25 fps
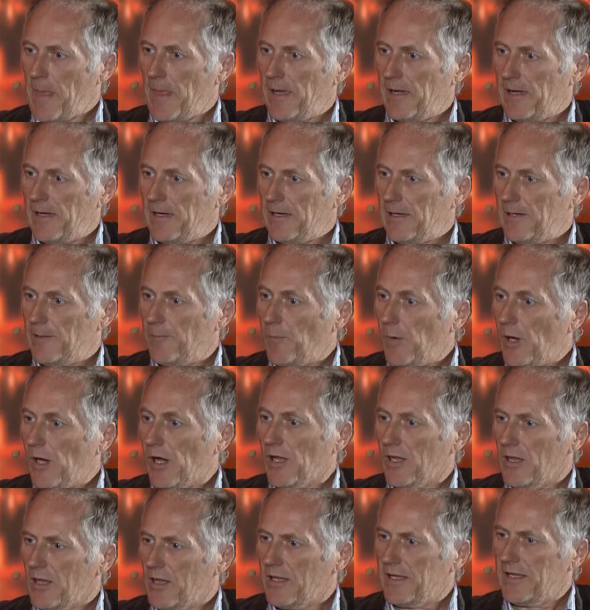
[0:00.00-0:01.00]
uh,
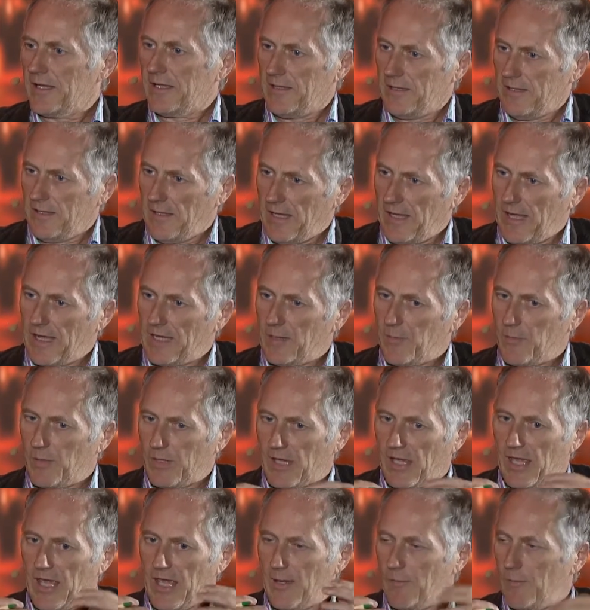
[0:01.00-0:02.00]
model, and yet it
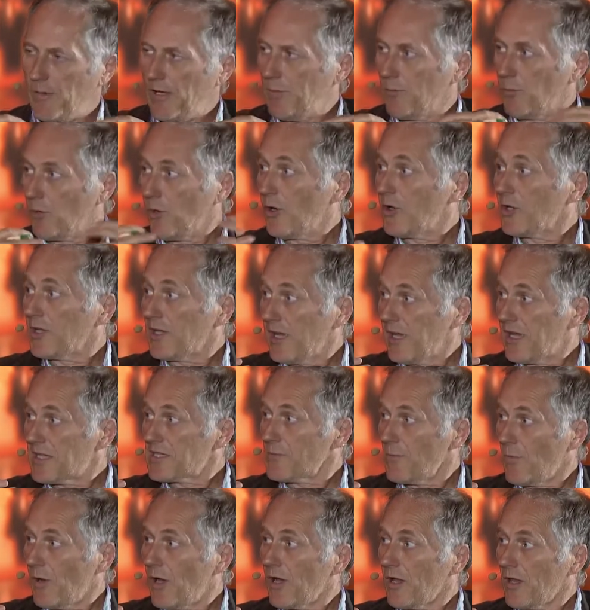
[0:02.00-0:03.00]
became a
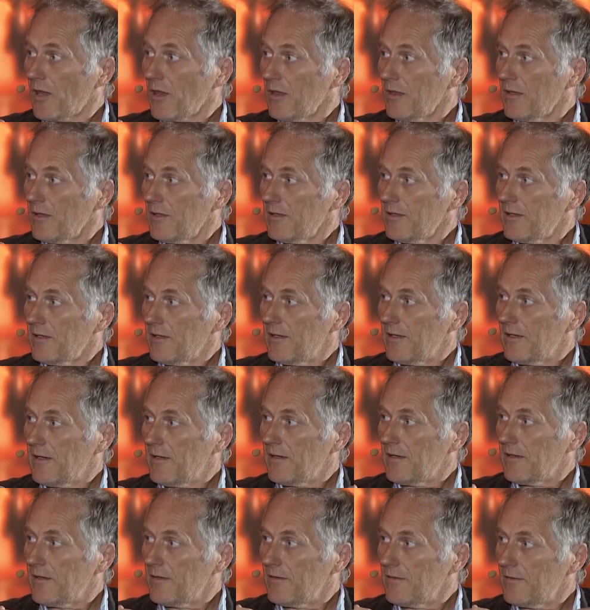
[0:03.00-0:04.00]
broadcast model
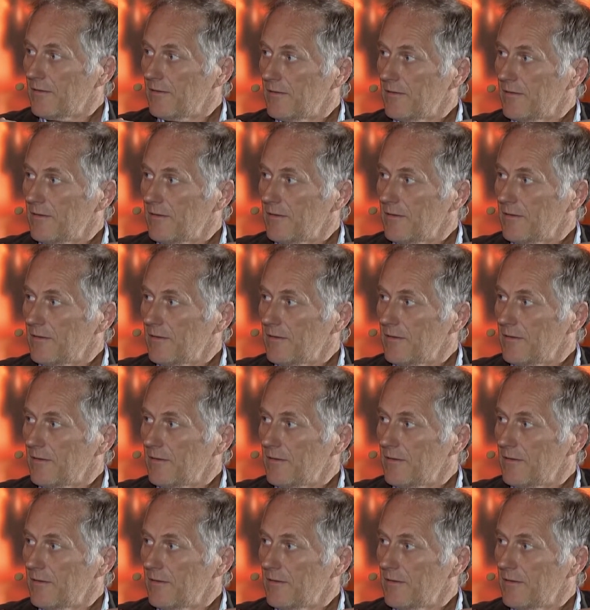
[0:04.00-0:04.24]
uh,